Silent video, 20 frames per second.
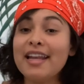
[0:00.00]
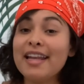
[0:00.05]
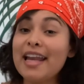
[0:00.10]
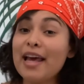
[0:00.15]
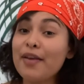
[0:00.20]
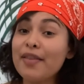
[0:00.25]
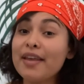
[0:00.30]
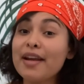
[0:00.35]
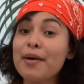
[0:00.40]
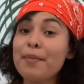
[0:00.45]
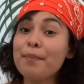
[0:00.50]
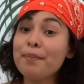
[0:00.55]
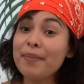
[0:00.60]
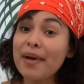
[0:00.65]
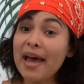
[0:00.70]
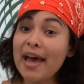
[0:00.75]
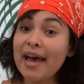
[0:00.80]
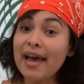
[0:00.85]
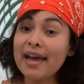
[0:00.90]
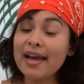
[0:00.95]
Now that I'm
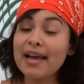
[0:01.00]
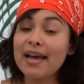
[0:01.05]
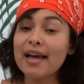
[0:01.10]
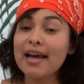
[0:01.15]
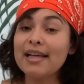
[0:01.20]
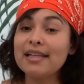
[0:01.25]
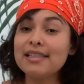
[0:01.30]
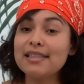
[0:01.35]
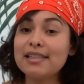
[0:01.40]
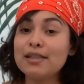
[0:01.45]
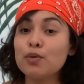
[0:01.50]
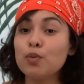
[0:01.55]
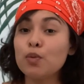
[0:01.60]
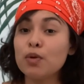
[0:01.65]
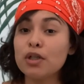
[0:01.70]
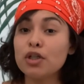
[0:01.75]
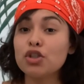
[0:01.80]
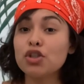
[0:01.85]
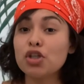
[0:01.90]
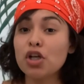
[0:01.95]
back, I did
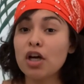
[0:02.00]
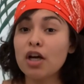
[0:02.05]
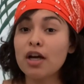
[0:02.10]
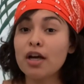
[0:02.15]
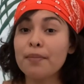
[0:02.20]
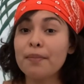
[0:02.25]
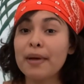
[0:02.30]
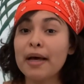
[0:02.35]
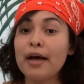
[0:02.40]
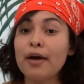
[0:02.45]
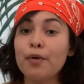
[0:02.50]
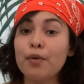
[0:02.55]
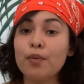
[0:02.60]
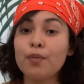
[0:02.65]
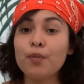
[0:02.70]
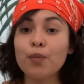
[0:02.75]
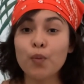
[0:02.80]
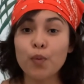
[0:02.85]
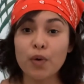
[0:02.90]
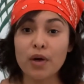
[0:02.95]
want to talk about
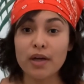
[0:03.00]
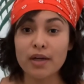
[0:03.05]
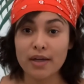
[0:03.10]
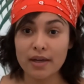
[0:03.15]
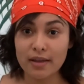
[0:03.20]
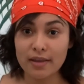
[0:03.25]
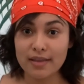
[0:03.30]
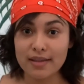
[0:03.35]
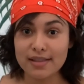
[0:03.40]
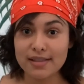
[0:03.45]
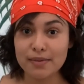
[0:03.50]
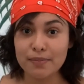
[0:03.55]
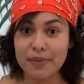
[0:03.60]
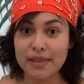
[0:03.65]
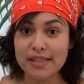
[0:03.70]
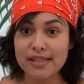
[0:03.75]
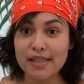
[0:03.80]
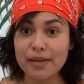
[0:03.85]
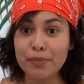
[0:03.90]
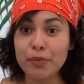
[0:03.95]
one, this
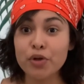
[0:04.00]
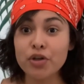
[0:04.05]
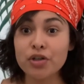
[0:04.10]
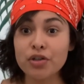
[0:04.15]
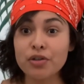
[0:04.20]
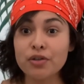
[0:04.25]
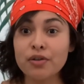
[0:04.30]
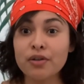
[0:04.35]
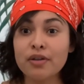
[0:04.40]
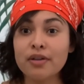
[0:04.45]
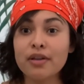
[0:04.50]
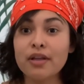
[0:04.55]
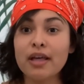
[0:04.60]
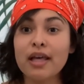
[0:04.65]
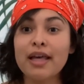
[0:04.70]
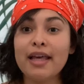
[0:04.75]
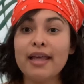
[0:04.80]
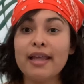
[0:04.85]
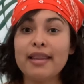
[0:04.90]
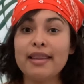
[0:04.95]
amazing
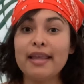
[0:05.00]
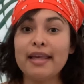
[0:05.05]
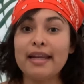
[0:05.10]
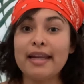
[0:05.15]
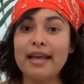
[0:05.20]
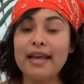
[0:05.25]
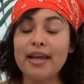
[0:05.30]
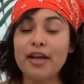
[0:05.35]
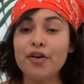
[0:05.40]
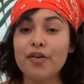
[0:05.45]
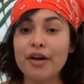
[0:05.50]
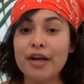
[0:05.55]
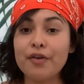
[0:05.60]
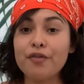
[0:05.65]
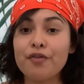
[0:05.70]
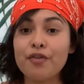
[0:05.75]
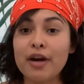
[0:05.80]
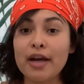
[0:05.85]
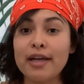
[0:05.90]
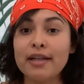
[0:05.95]
mural that a great
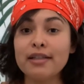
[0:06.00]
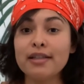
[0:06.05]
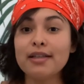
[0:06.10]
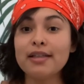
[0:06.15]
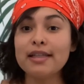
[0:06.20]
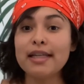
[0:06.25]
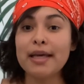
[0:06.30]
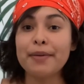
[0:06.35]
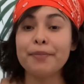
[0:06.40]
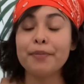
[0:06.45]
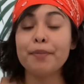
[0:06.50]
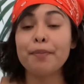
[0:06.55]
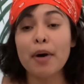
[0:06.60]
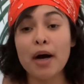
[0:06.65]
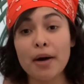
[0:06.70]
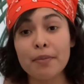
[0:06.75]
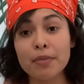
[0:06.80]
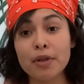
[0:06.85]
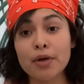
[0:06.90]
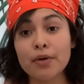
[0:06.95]
friend named
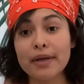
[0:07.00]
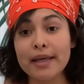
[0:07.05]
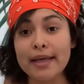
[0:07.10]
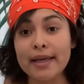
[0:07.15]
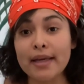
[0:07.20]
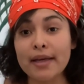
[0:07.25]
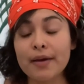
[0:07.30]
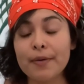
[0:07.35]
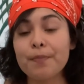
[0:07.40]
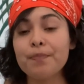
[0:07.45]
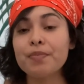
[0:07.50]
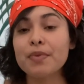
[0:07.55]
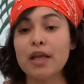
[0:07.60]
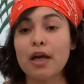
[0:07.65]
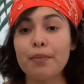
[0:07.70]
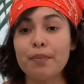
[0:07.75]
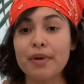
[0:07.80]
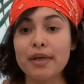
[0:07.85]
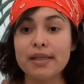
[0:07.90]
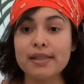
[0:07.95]
Pablo Inc.,
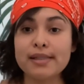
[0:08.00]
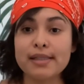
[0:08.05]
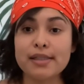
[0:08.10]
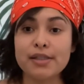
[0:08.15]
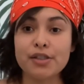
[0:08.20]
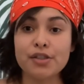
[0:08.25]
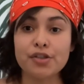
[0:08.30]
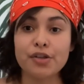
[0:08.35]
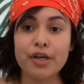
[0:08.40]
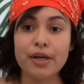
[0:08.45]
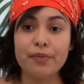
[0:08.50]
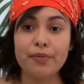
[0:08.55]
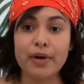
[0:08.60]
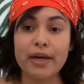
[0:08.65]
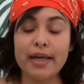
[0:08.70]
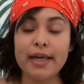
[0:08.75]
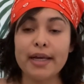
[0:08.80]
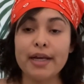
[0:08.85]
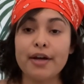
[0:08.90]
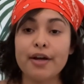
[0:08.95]
I'll put his Instagram
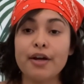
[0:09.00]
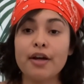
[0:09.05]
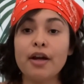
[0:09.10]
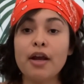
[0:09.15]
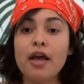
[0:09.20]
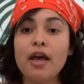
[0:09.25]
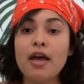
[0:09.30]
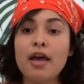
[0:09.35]
right here,